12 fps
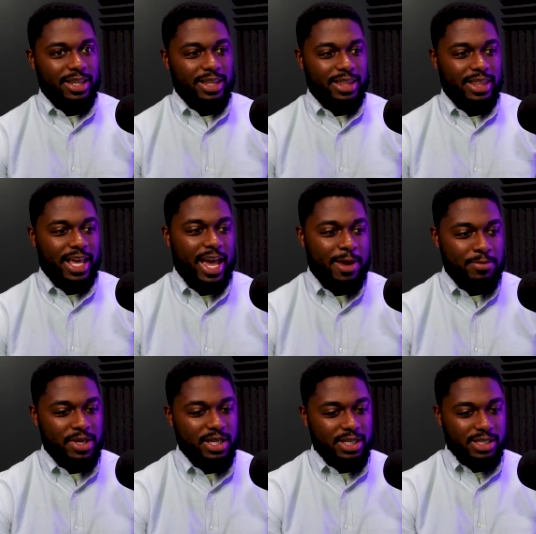that
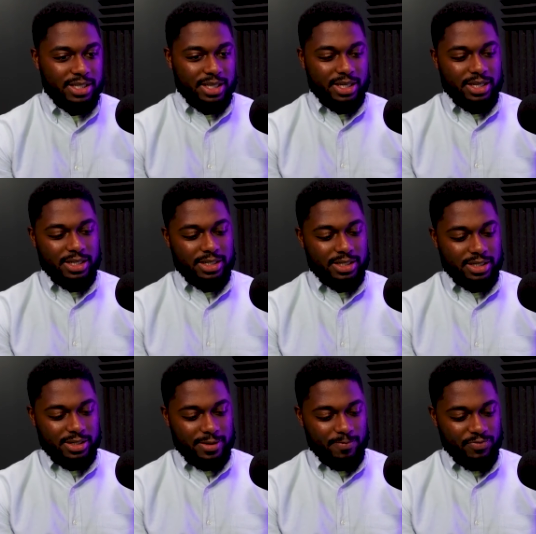piece is,
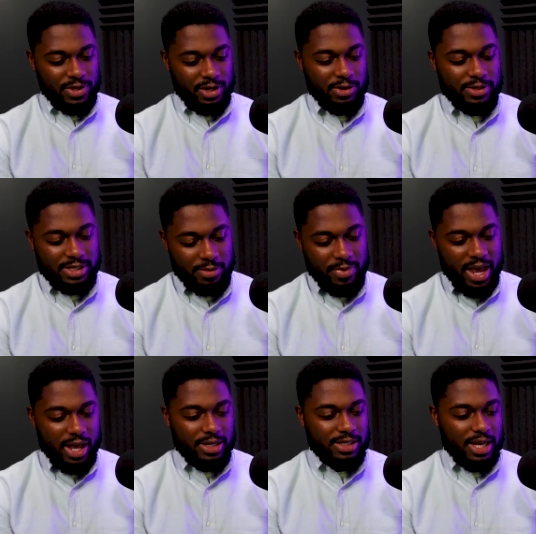you know, it's the
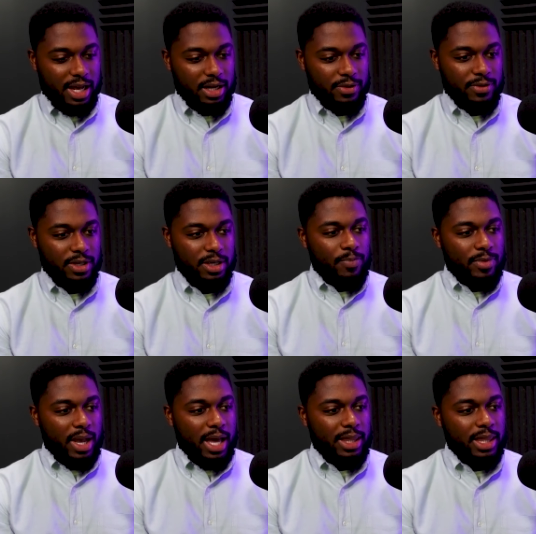bad side of it.
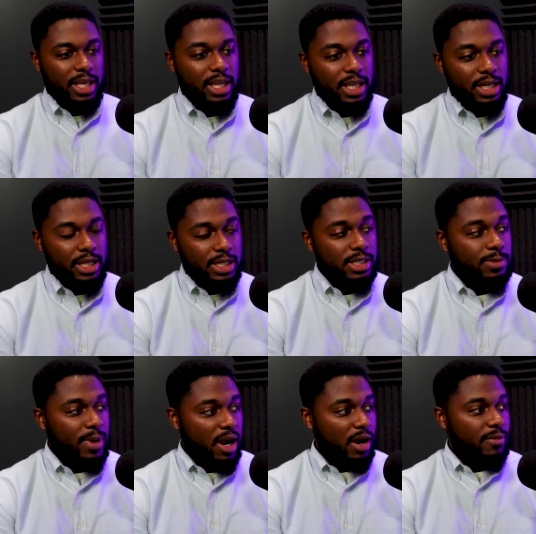I think it is
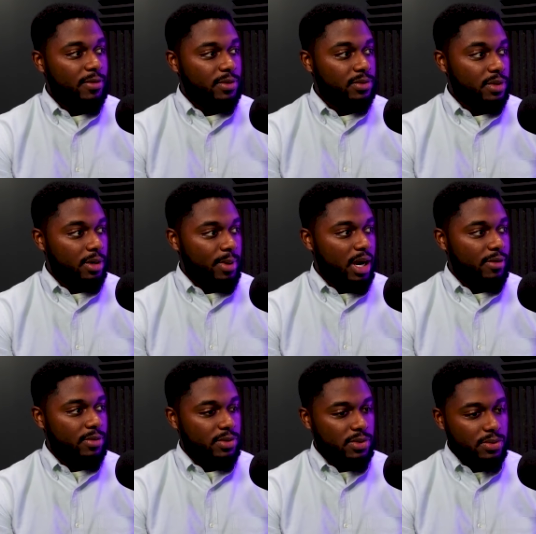powerful, a
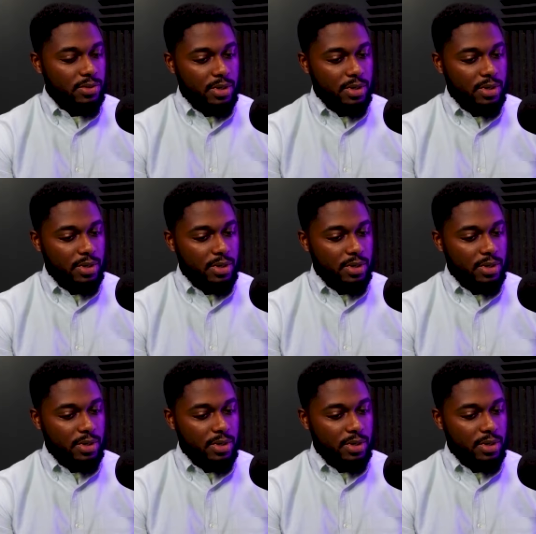powerful tool. I